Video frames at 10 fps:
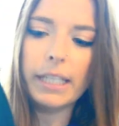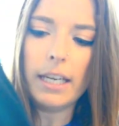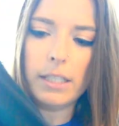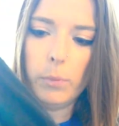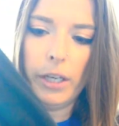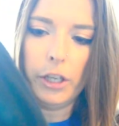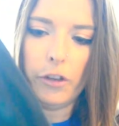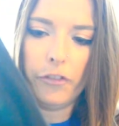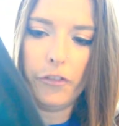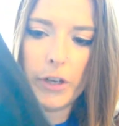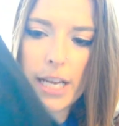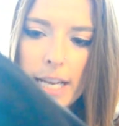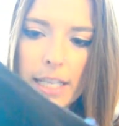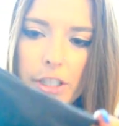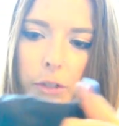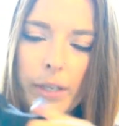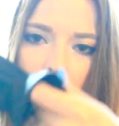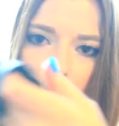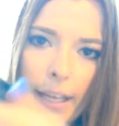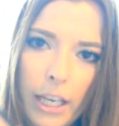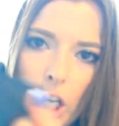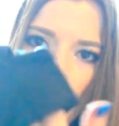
because where your foot is, you can like